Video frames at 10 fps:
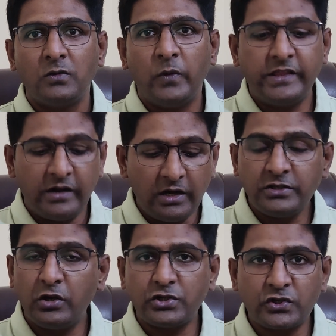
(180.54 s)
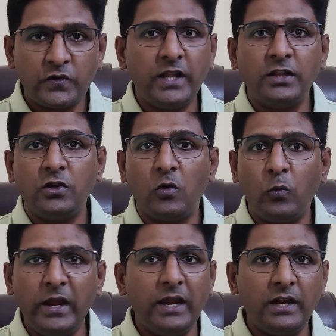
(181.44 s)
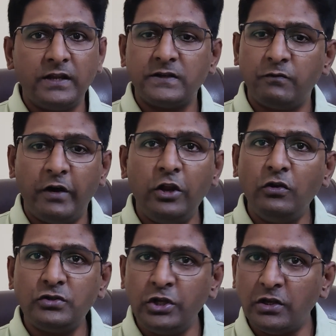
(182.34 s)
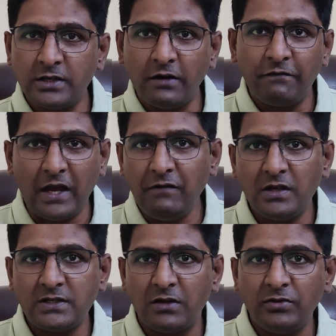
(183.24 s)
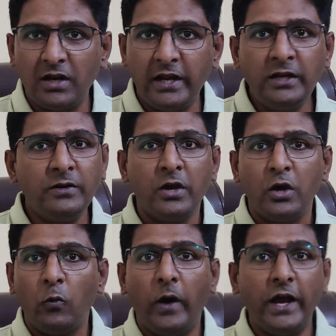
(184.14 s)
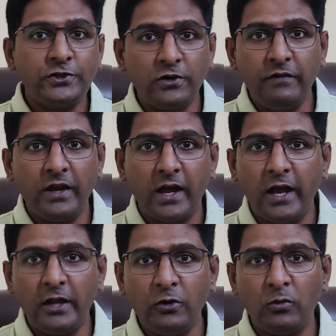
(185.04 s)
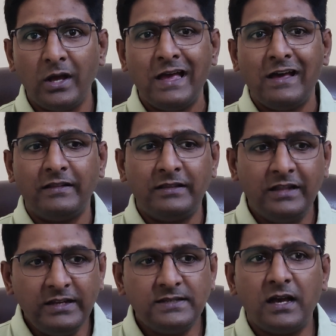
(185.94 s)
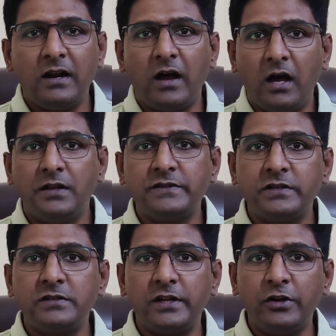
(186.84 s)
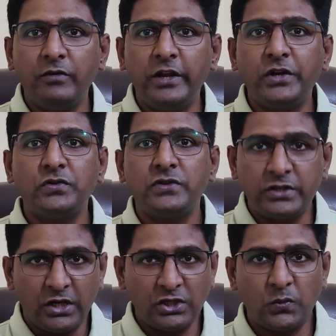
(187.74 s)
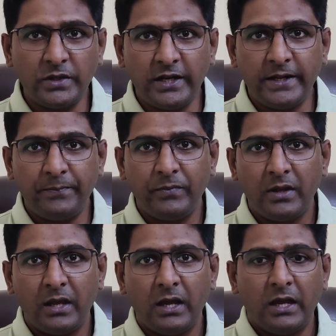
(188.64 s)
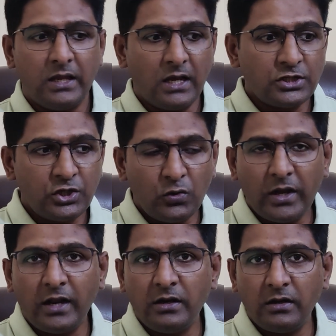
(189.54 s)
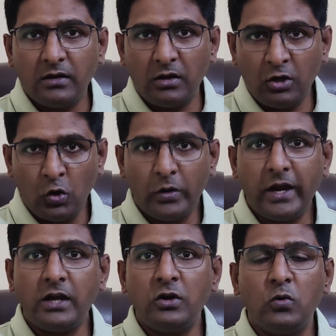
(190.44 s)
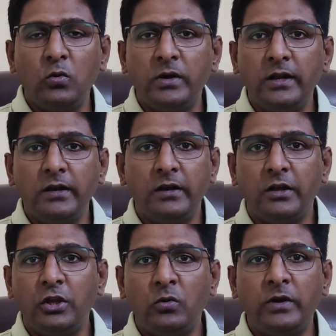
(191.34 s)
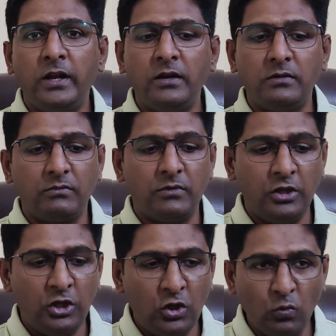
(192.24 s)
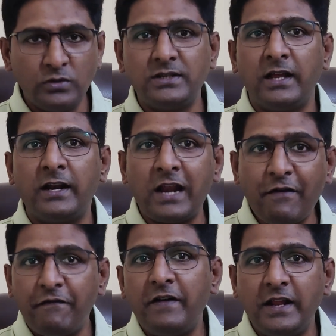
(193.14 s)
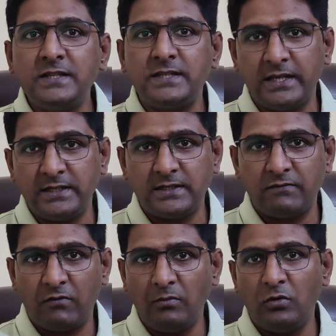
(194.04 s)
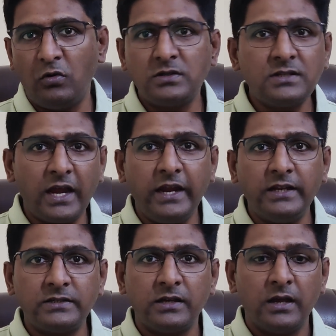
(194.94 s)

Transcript: Whether it is your strength, your weakness, where do you see yourself 5 years down the line, why should we hire you? These are answers that you need to search within. Yes, you can look at Google, you can use references from those sites,